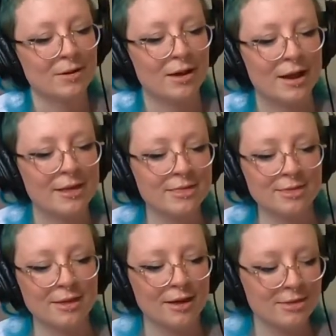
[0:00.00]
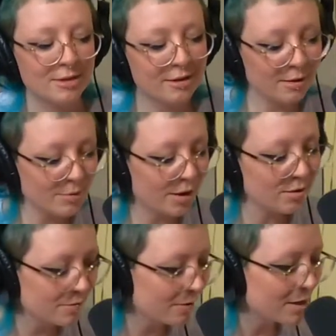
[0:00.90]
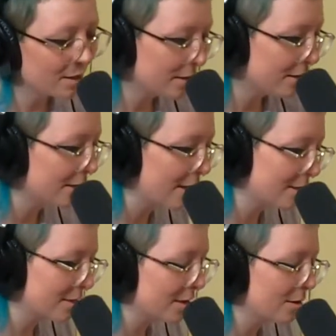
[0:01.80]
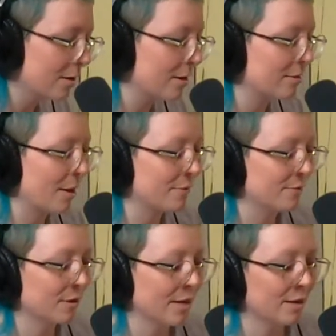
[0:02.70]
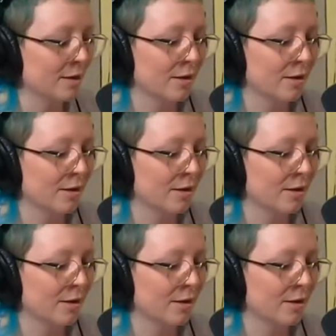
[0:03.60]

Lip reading: And I think I'm kind of like getting there. I feel like